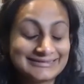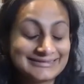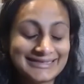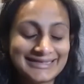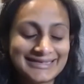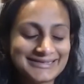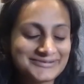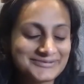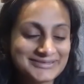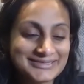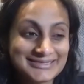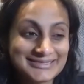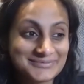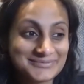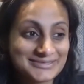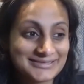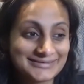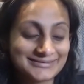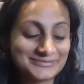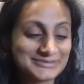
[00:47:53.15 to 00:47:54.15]
I know it seems
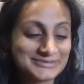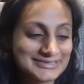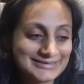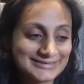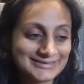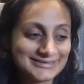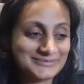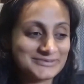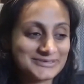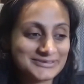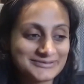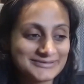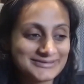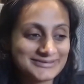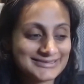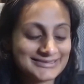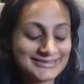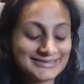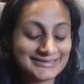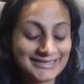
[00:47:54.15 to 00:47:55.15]
a little bit silly, but
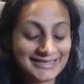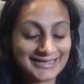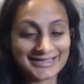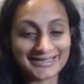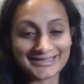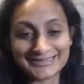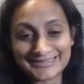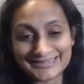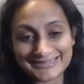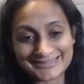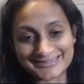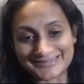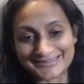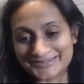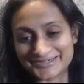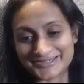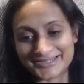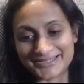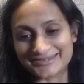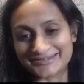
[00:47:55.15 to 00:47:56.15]
honestly, like I need
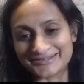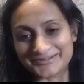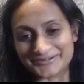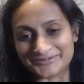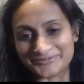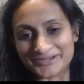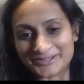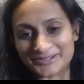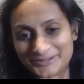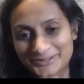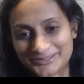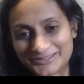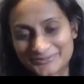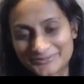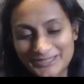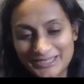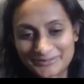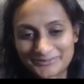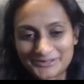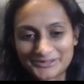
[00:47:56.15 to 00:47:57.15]
sunshine and good weather to
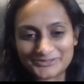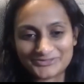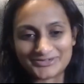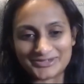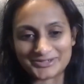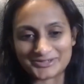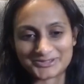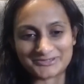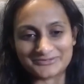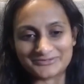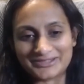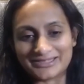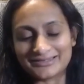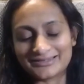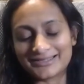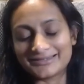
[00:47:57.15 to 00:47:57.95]
be able to function well.